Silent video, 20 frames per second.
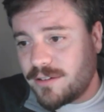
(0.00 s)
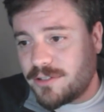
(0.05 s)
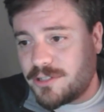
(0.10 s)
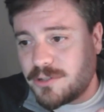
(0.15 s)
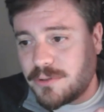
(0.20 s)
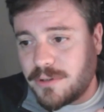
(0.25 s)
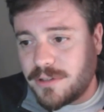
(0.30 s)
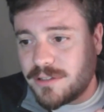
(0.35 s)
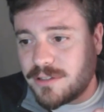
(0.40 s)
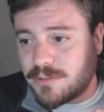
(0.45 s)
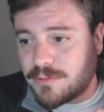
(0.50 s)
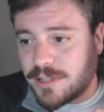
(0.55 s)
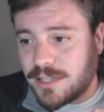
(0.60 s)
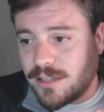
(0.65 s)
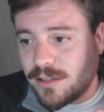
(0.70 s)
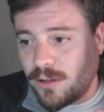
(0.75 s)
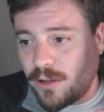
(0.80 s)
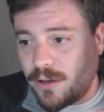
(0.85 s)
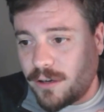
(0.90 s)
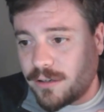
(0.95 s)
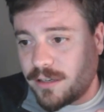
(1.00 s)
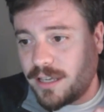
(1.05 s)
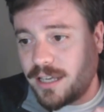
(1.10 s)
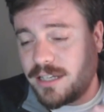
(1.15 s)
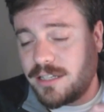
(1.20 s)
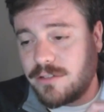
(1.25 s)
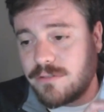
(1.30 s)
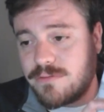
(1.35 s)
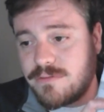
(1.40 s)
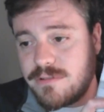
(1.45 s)
doing the read-along
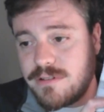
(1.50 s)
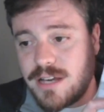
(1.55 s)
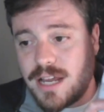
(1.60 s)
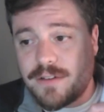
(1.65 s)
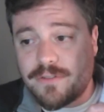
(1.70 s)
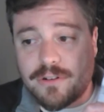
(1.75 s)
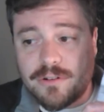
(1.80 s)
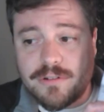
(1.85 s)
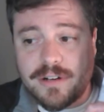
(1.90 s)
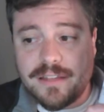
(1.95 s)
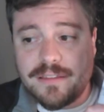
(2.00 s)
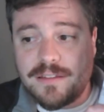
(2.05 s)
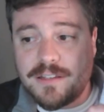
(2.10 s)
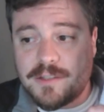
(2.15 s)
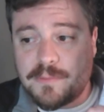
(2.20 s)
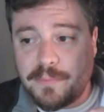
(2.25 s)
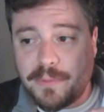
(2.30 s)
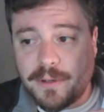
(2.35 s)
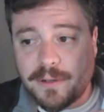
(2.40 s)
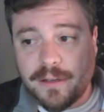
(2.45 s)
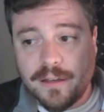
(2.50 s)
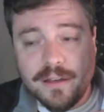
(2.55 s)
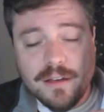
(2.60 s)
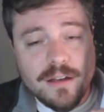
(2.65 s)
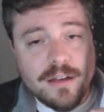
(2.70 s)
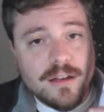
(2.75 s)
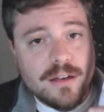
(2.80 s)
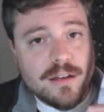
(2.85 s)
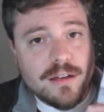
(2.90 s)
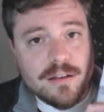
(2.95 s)
and you've never read this book,
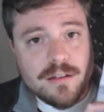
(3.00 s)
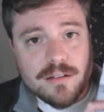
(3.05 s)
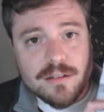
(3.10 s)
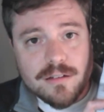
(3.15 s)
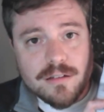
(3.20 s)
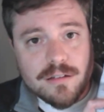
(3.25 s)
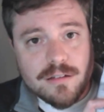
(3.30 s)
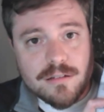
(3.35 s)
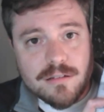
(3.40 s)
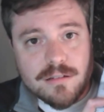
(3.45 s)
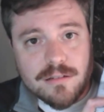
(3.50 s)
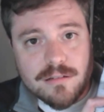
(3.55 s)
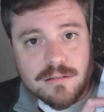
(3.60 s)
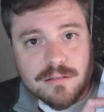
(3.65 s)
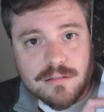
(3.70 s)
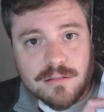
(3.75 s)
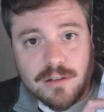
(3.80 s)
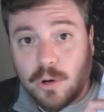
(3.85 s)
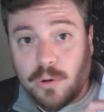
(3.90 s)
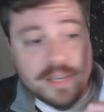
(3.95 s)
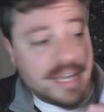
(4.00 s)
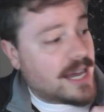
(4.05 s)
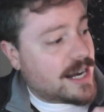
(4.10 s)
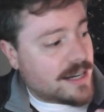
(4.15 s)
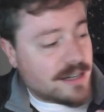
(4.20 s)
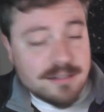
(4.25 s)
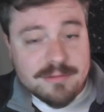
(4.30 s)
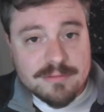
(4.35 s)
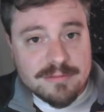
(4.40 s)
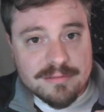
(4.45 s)
go get
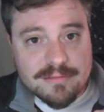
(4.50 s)
it.